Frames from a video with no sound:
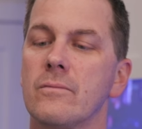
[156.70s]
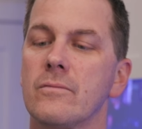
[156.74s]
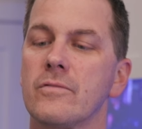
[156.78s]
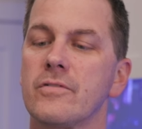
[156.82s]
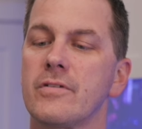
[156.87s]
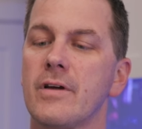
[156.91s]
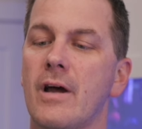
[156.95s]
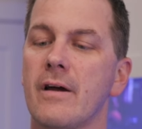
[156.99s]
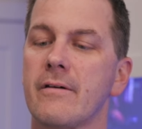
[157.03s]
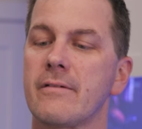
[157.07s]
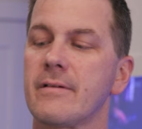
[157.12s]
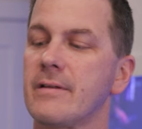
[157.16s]

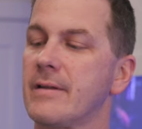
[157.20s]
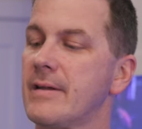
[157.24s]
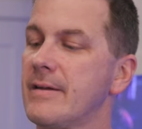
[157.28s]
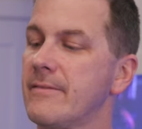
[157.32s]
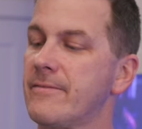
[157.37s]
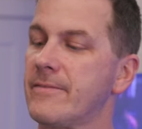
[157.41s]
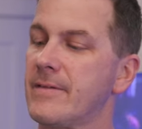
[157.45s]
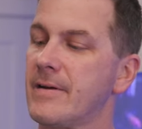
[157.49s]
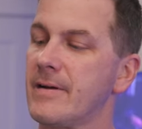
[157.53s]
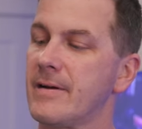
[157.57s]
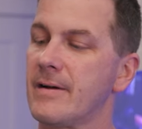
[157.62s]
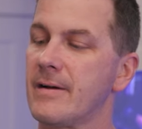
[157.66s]
shock
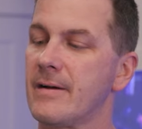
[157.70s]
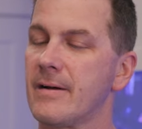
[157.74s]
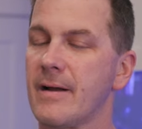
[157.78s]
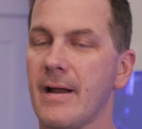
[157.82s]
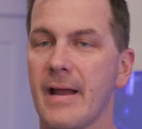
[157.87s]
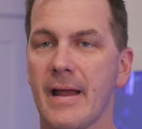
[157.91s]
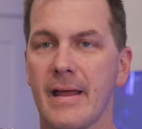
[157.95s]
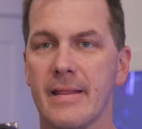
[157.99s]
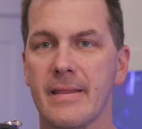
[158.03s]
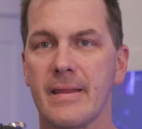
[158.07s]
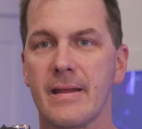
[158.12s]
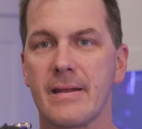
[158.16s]
relief
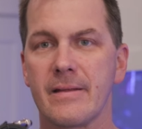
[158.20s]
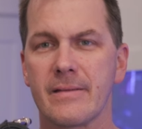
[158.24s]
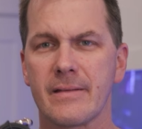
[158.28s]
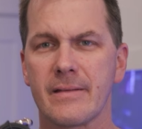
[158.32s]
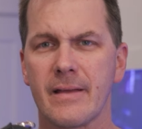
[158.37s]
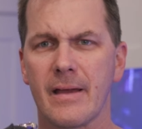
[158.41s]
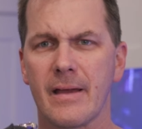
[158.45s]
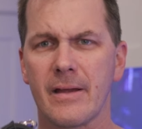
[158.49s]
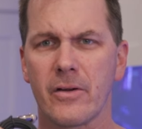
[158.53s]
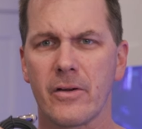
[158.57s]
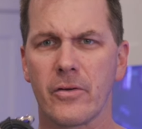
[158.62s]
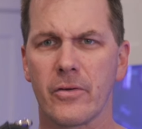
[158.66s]
there, and then it's
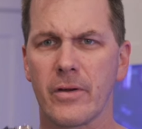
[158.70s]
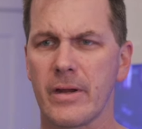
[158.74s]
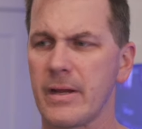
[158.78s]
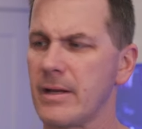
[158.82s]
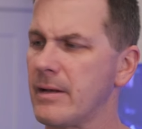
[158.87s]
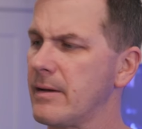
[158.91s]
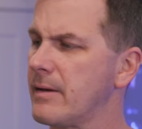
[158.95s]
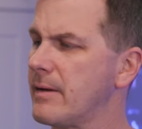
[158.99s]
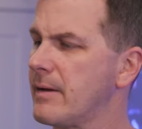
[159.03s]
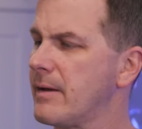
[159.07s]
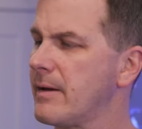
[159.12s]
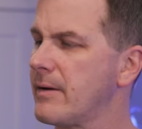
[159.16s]
got
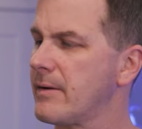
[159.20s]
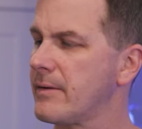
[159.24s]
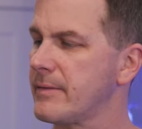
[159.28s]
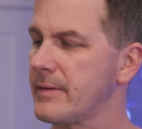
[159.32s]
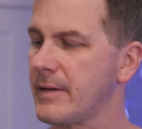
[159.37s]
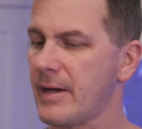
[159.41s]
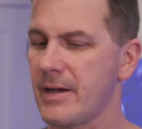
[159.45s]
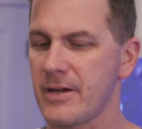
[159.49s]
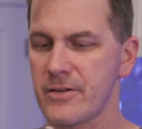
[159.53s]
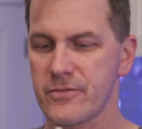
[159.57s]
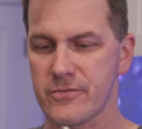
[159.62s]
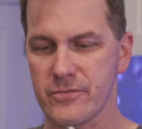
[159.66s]
green here on the
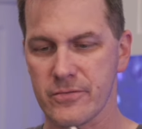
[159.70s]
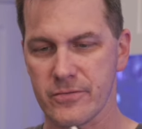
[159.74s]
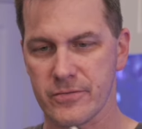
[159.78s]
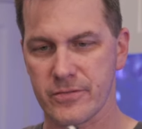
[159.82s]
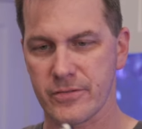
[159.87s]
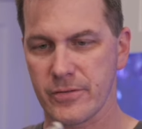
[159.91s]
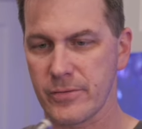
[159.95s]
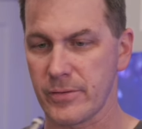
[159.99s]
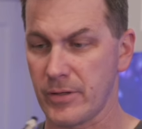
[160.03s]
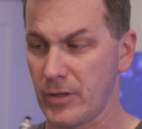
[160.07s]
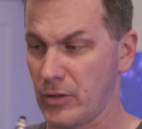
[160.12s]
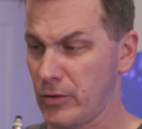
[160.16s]
HYDROS.
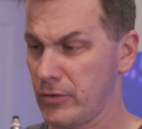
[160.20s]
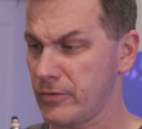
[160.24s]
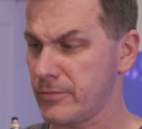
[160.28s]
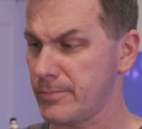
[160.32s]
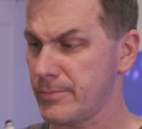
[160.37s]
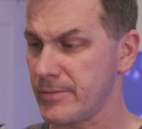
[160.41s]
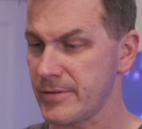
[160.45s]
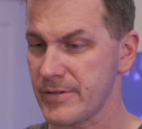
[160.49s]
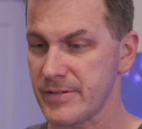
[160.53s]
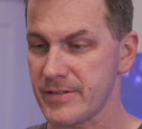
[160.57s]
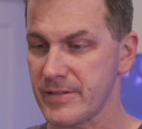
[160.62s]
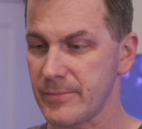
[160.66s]
So it looks
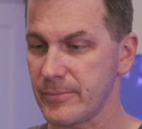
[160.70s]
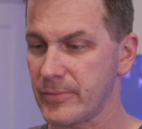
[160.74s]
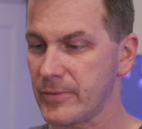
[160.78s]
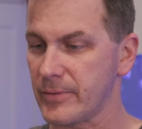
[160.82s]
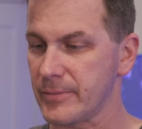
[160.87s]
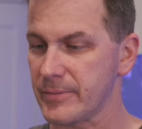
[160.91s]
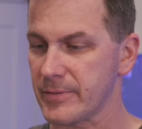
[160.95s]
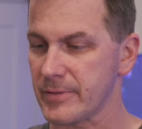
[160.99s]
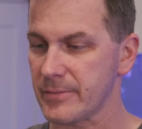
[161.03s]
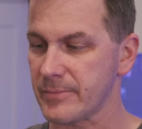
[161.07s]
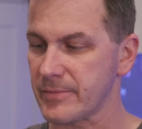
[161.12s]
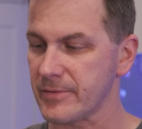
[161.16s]
pretty simple
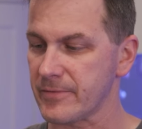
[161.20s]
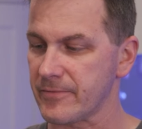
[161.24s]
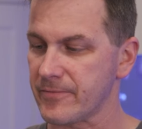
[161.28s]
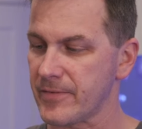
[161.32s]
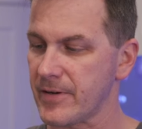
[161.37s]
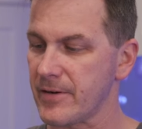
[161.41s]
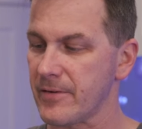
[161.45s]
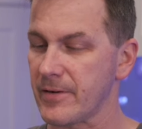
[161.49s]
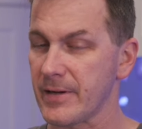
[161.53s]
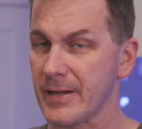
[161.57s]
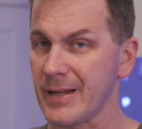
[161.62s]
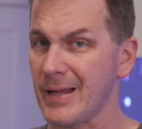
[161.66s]
in terms of
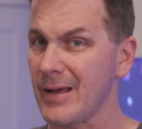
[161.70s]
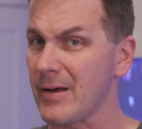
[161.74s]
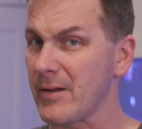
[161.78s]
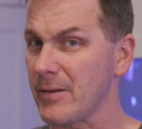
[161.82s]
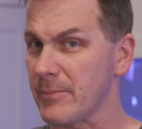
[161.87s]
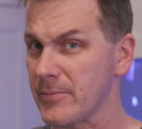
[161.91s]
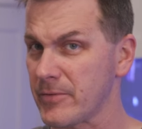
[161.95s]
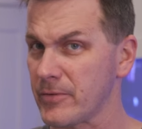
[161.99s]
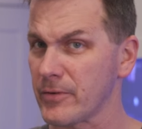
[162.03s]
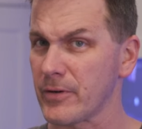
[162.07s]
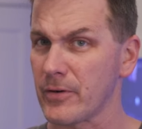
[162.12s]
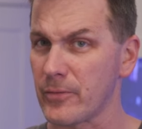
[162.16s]
figuring it out.
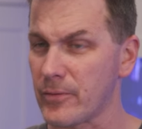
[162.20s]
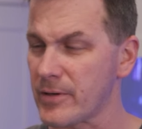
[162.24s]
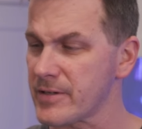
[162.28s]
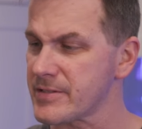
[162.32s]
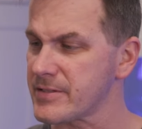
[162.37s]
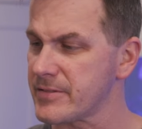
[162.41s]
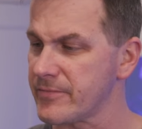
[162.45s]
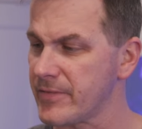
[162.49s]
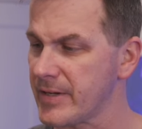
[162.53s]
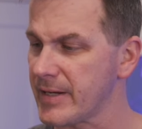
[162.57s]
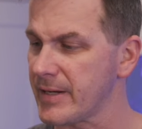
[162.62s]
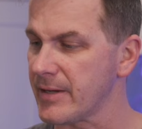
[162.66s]
I'm still gonna
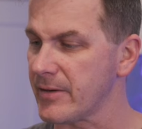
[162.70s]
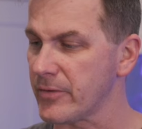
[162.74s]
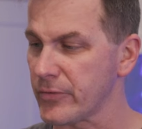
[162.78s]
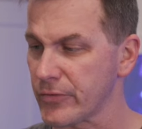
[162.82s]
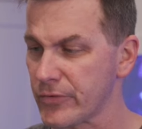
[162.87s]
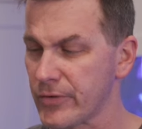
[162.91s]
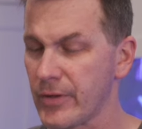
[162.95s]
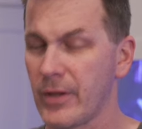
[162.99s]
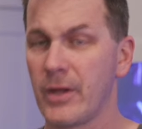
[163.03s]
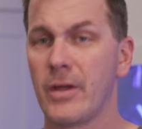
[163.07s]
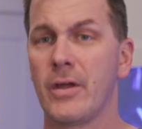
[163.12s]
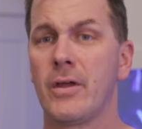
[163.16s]
watch the
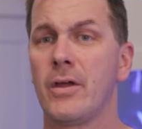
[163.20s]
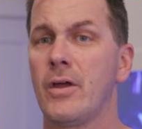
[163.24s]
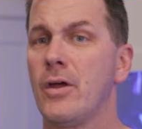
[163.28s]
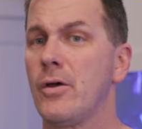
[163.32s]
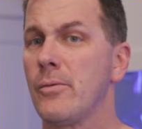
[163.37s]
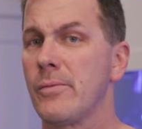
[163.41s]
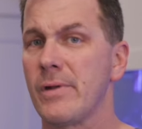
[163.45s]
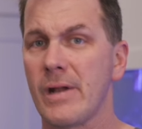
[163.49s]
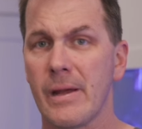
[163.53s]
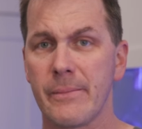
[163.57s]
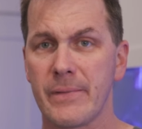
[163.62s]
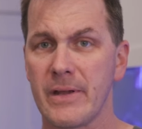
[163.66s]
videos,
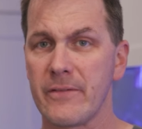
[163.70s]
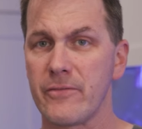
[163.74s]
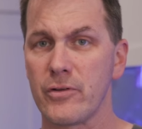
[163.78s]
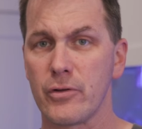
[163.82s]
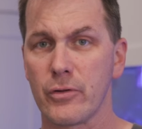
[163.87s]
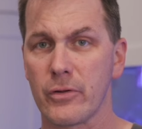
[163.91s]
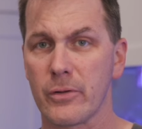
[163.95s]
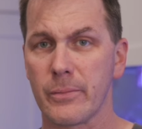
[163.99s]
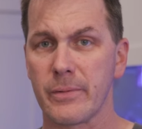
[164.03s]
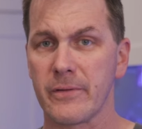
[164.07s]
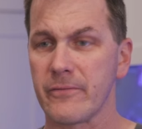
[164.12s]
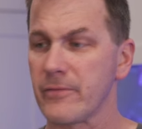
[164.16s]
but I'm giving
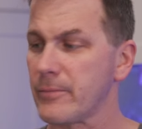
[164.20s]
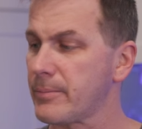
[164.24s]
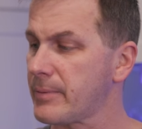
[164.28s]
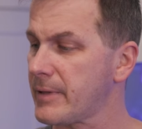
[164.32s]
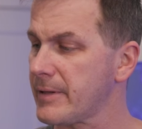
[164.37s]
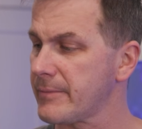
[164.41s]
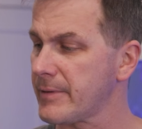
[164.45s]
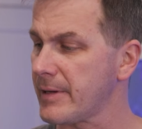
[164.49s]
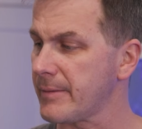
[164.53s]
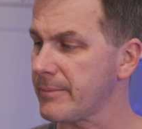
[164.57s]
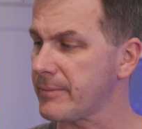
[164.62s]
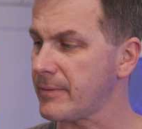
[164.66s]
you a little bit of a
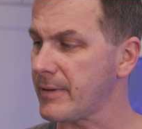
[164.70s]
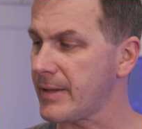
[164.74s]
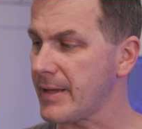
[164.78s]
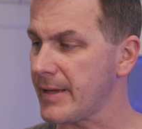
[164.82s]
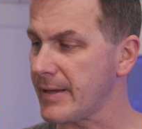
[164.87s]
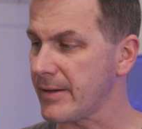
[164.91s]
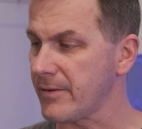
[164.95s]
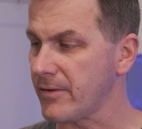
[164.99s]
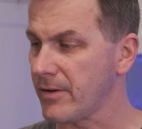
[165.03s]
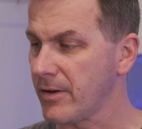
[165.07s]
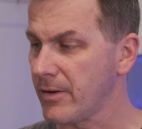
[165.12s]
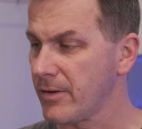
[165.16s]

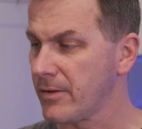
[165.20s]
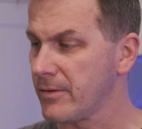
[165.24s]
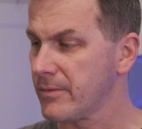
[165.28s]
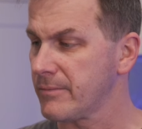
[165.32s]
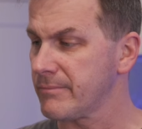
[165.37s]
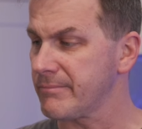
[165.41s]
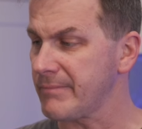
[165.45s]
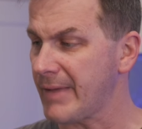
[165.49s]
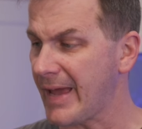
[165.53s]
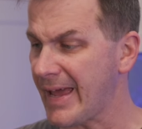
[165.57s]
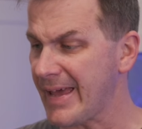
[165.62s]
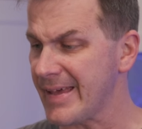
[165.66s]
play-by-play
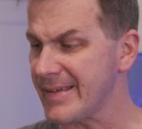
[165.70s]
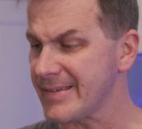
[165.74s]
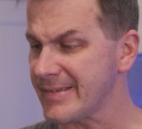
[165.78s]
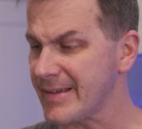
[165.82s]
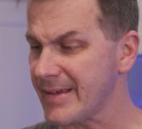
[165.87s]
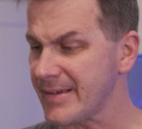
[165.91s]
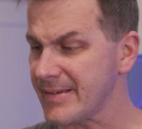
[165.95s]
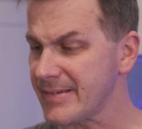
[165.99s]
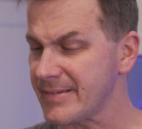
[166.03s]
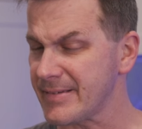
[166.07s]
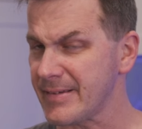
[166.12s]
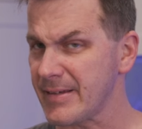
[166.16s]
as
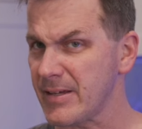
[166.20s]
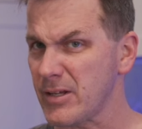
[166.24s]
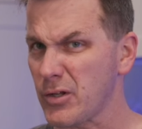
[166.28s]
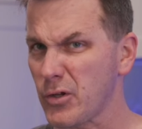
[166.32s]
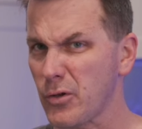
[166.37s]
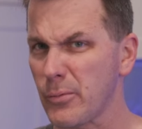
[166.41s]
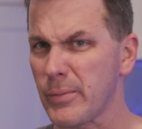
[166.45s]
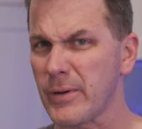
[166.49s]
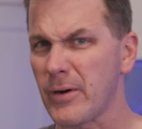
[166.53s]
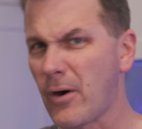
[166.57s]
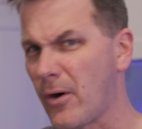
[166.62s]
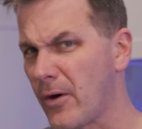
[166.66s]
I see it. A
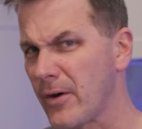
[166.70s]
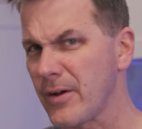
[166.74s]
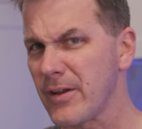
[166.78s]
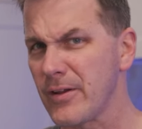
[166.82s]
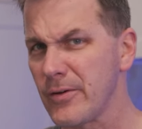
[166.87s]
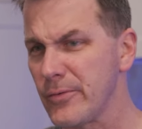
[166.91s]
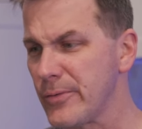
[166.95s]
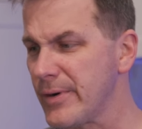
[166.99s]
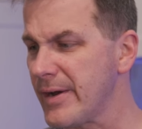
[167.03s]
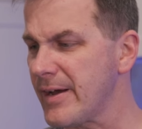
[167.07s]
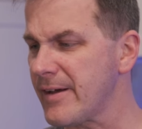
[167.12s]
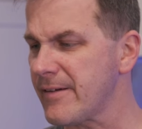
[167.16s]
little bit
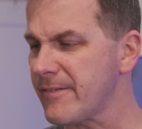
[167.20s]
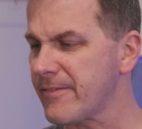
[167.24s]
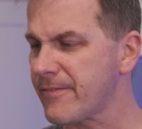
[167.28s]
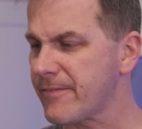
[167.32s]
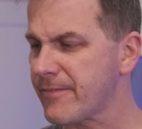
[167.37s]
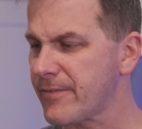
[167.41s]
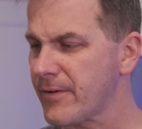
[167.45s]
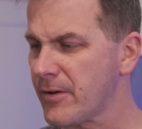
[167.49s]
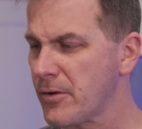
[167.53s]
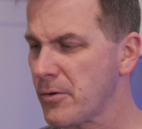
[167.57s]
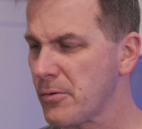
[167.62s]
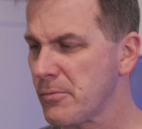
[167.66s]

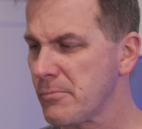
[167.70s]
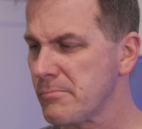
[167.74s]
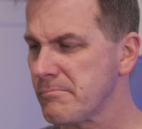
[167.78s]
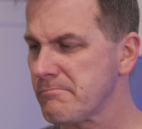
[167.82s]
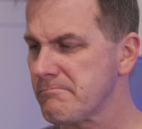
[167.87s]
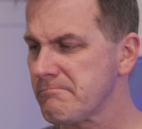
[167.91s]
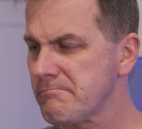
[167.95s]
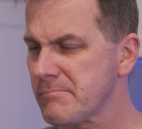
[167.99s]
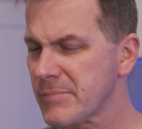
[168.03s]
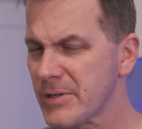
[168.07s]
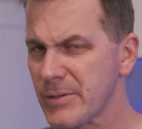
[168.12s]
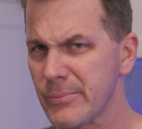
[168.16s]
RUF
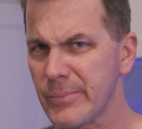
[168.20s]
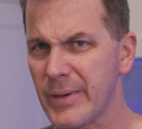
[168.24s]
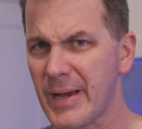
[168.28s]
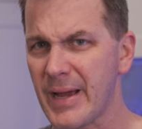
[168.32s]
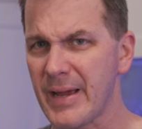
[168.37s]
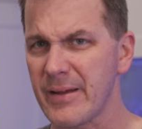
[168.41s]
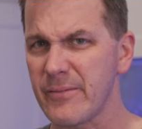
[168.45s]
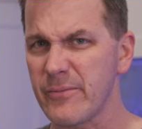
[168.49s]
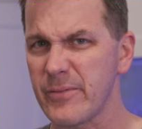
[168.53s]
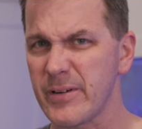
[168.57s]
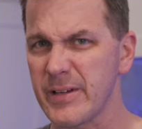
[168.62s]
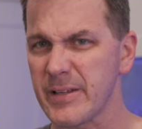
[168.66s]

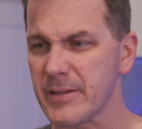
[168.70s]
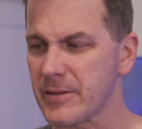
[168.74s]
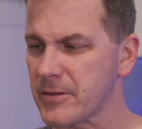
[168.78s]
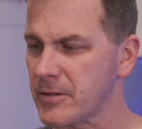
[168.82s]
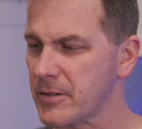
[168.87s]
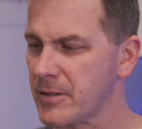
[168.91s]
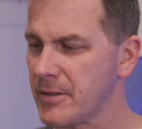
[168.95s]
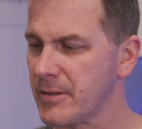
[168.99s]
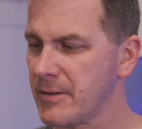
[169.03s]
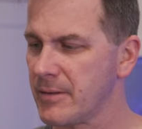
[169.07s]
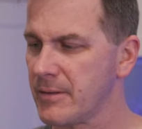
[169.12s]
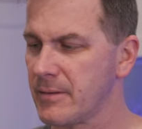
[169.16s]
combined
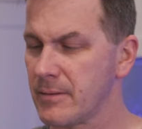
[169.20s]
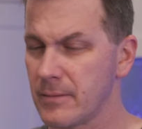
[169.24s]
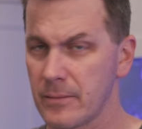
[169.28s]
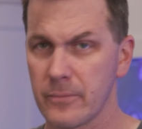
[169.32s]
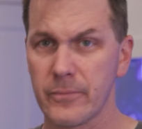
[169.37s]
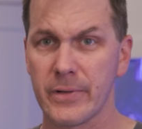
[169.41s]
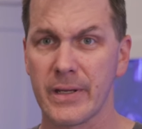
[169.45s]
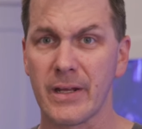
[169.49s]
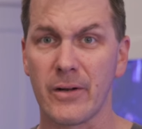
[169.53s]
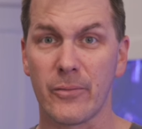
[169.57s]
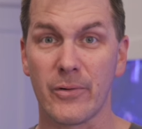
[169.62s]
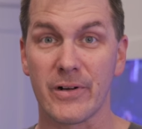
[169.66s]
with,
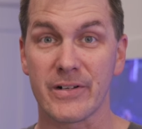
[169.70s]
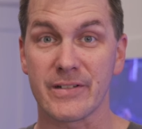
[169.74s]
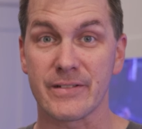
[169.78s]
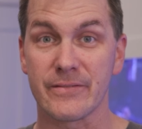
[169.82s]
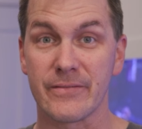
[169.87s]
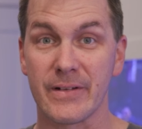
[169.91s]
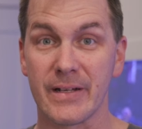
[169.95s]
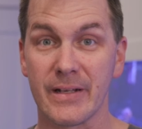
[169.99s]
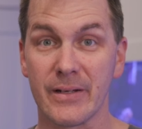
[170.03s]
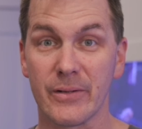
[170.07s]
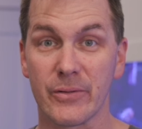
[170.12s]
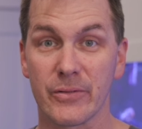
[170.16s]
we gotta watch the
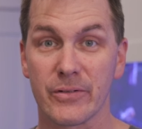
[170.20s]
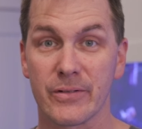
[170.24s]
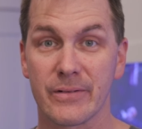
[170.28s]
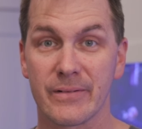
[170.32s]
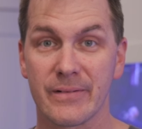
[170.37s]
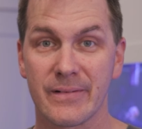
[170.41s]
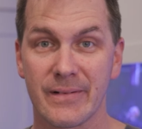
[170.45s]
videos.